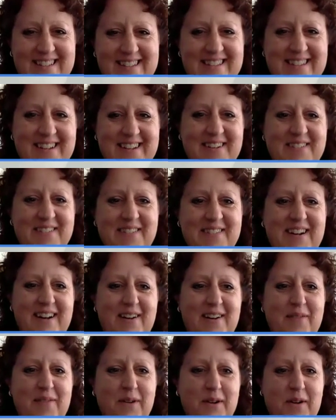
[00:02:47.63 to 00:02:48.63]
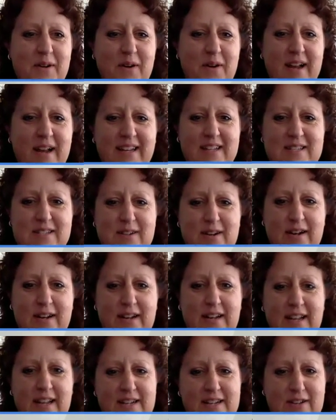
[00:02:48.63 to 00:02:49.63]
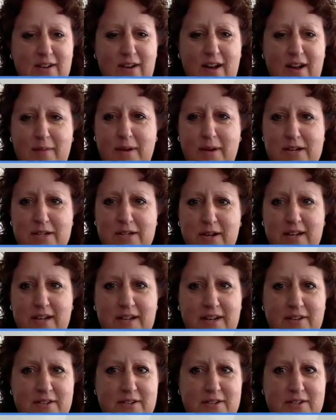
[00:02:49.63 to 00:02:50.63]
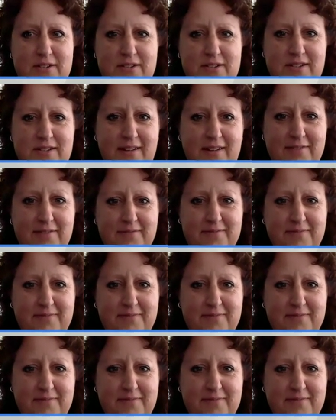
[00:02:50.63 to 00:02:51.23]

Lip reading: So we'll go ahead and get started. And Don, why don't you go ahead and introduce yourself?